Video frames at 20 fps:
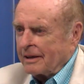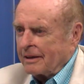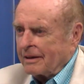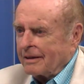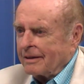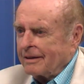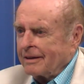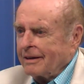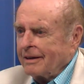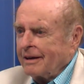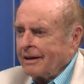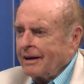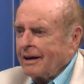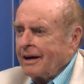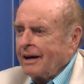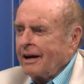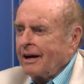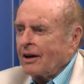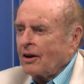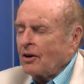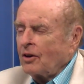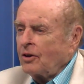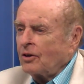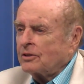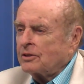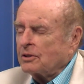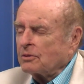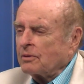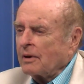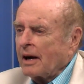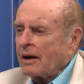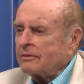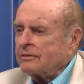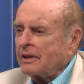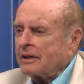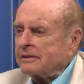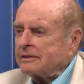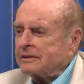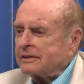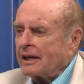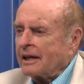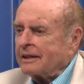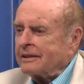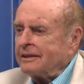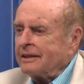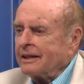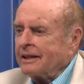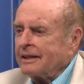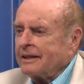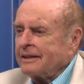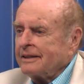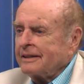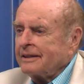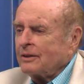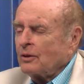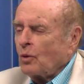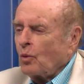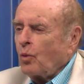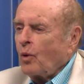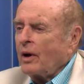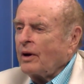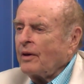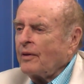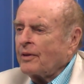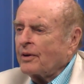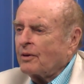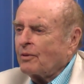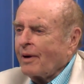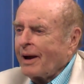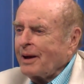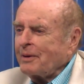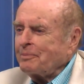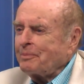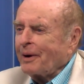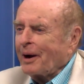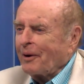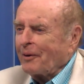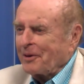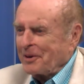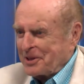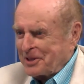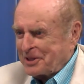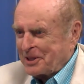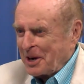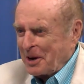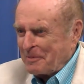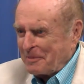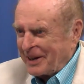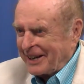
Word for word: there yeah. looked around and said, one of the grandparents